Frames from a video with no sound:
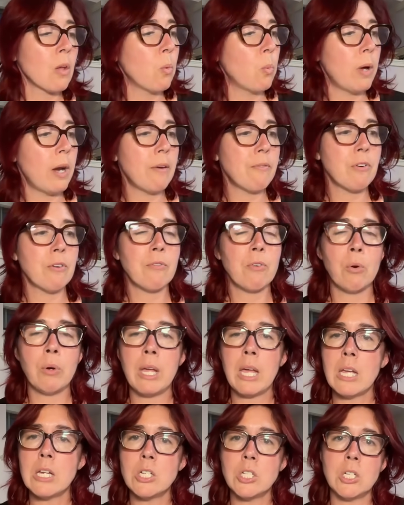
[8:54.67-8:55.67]
whatever
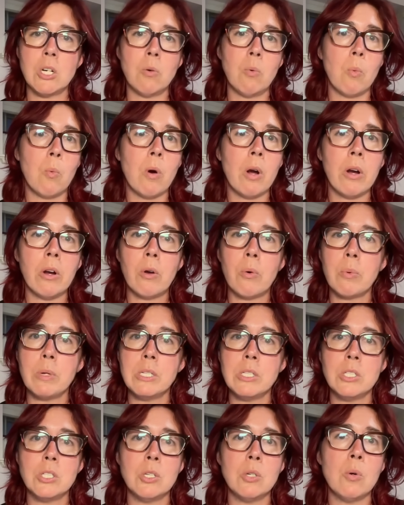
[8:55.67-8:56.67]
vocation work we
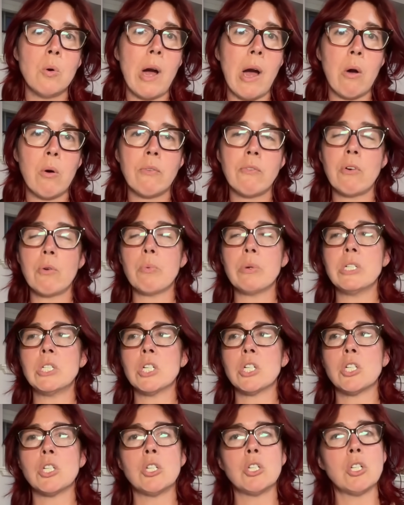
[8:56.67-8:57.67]
do, however we
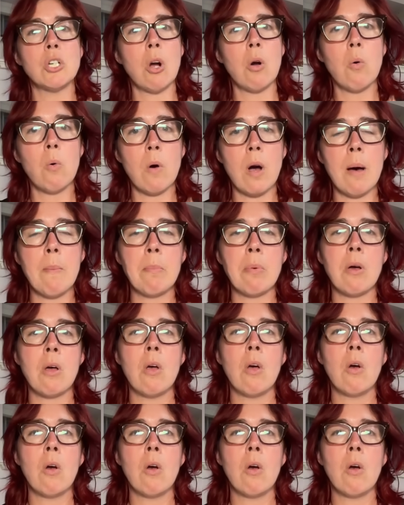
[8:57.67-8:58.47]
just show up